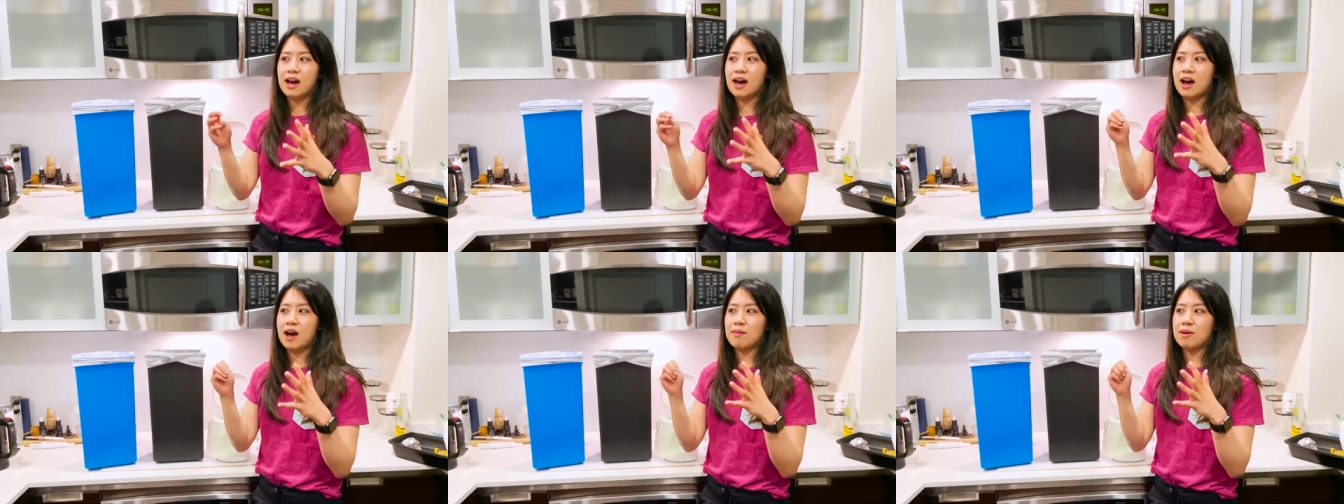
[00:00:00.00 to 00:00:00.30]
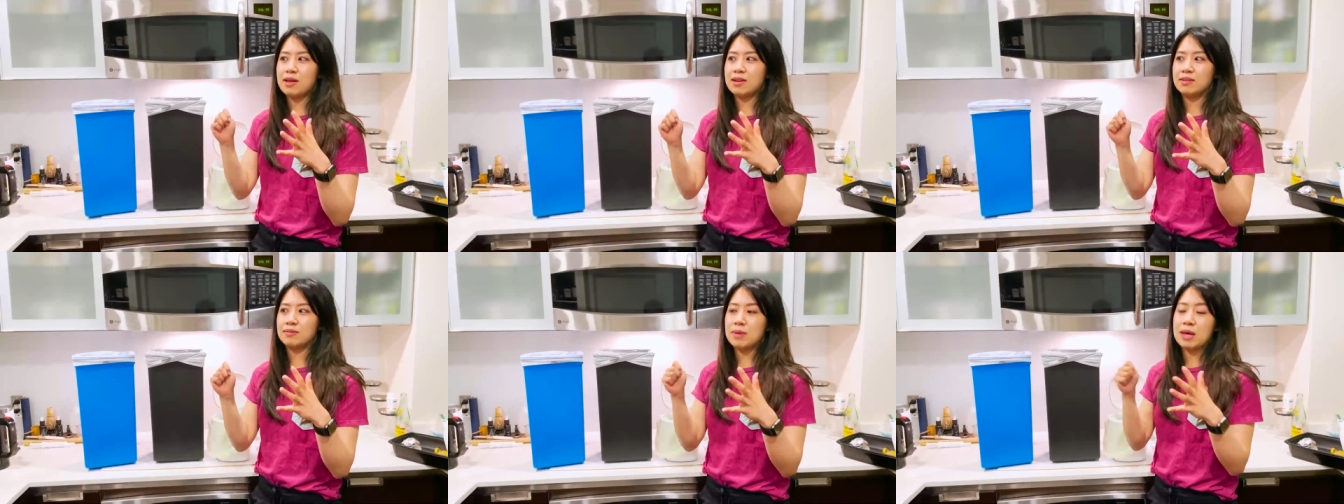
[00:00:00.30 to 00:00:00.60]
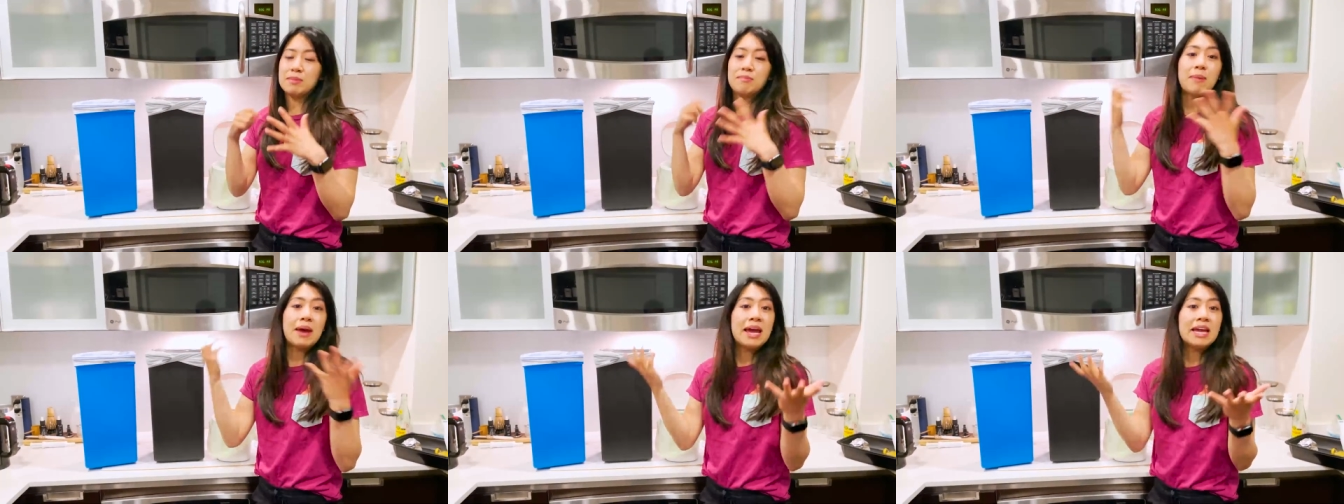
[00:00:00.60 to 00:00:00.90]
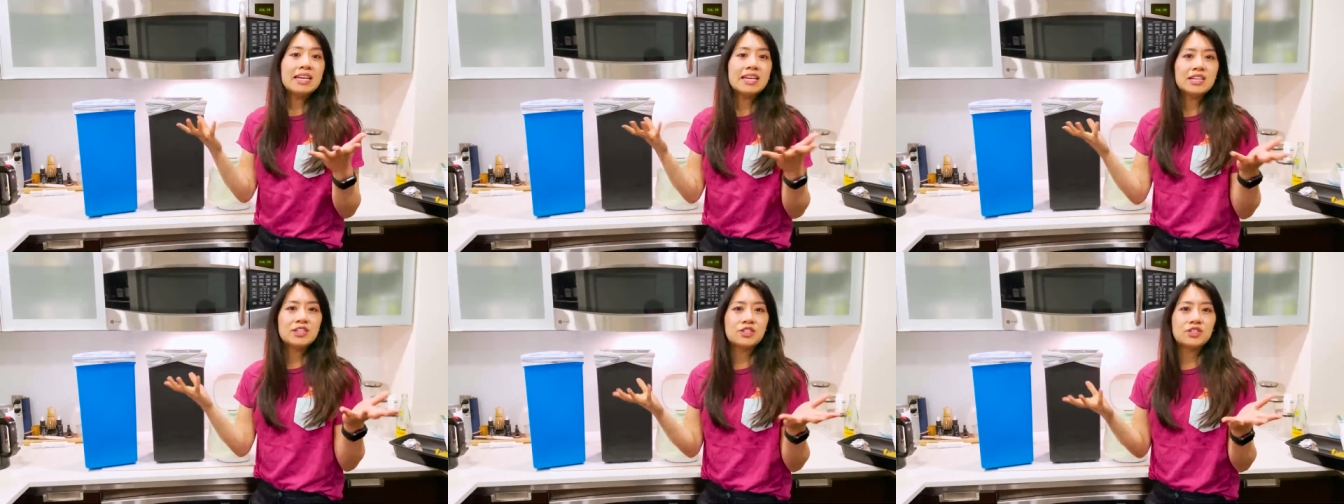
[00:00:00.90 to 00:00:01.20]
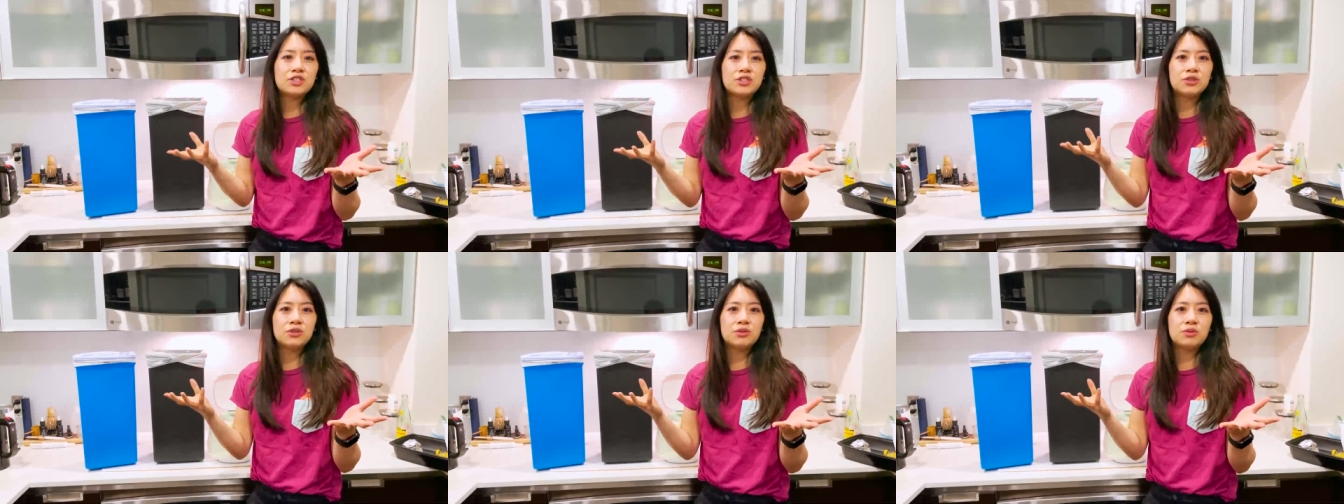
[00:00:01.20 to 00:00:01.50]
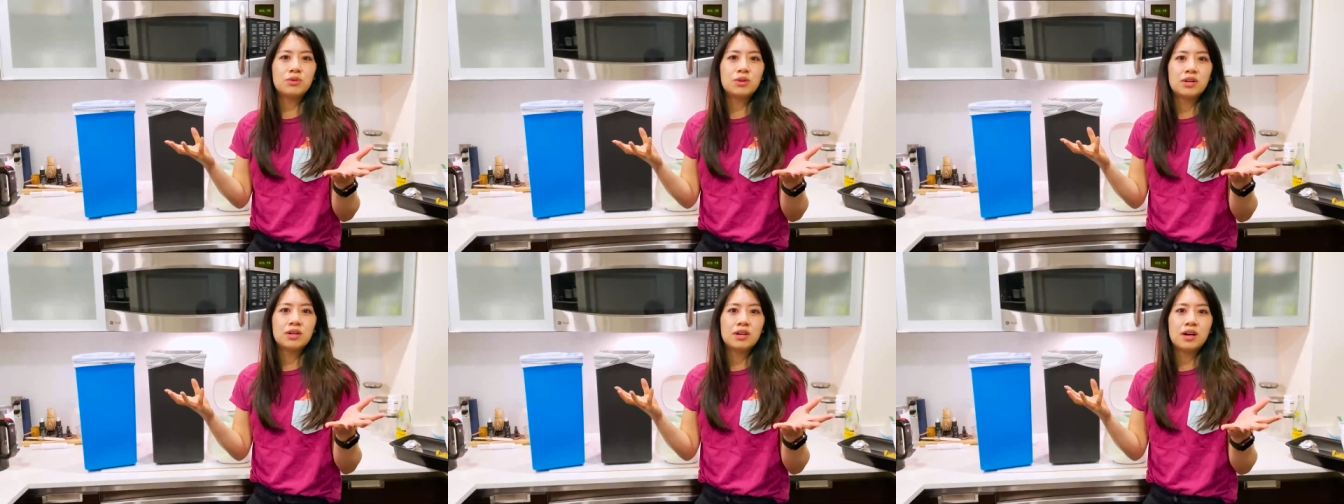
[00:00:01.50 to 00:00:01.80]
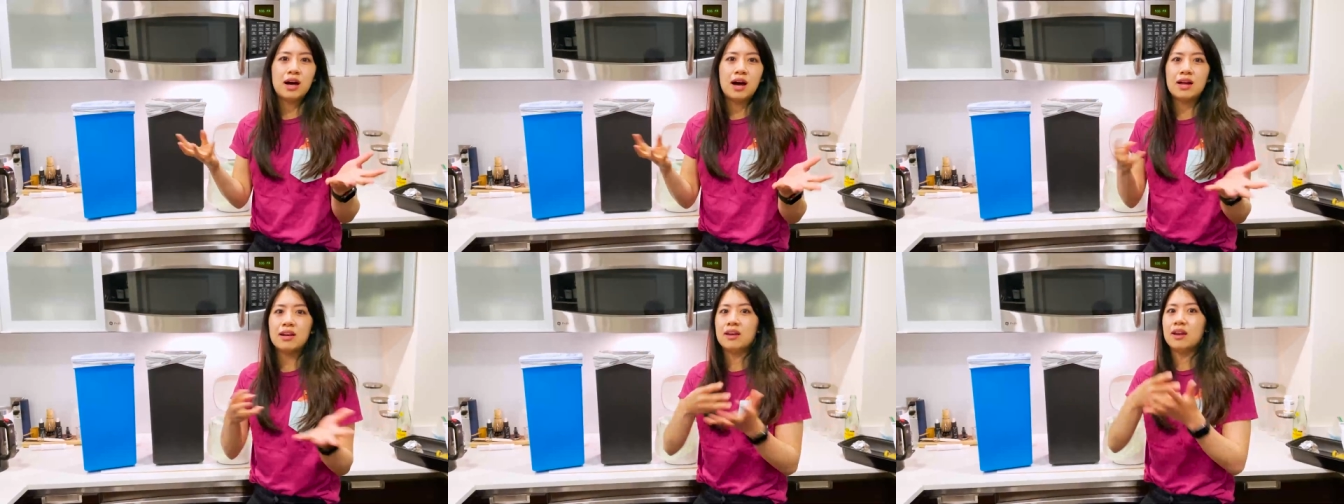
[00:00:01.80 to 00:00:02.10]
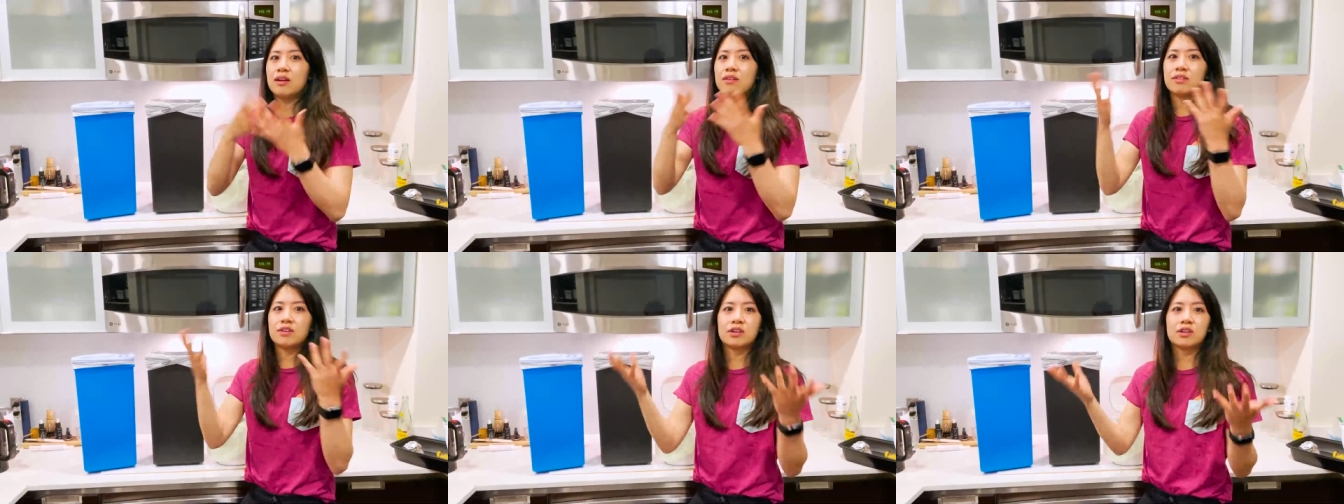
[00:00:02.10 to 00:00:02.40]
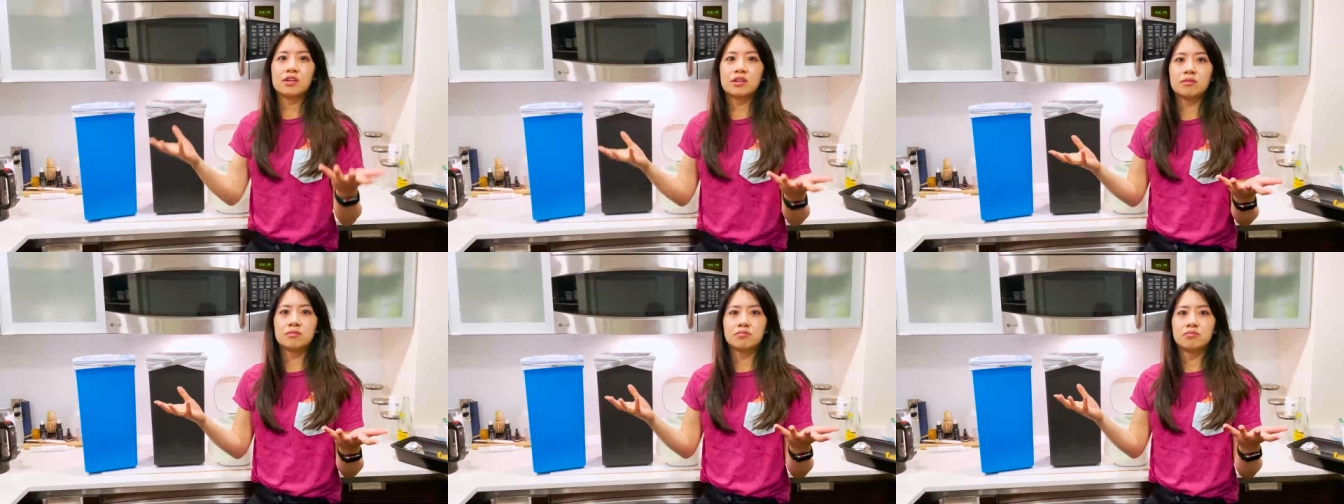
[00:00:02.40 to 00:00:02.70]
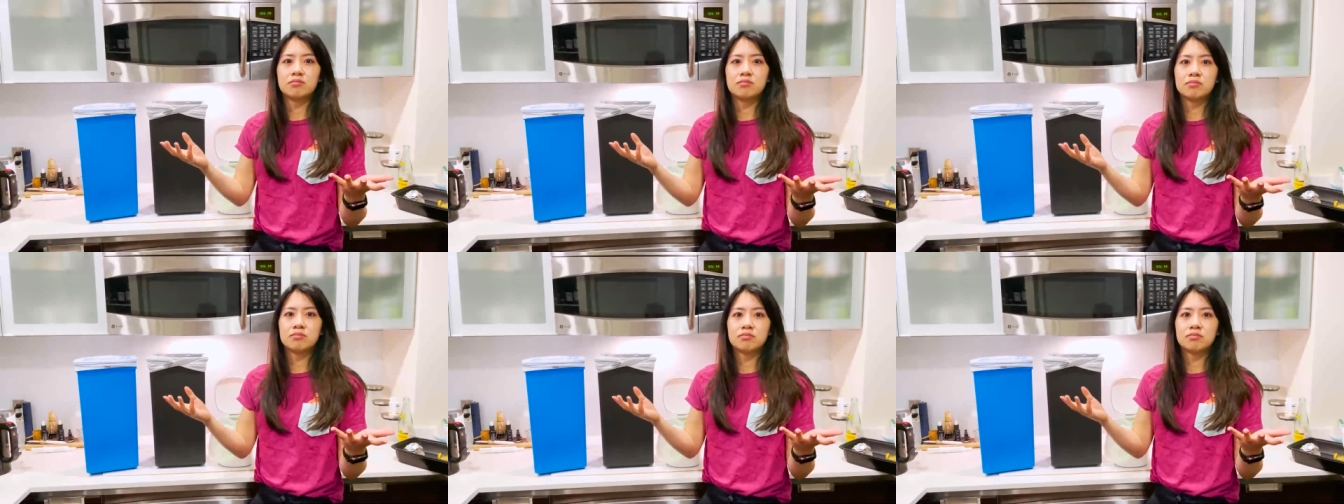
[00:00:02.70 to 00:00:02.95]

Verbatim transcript: uh, and, and made into another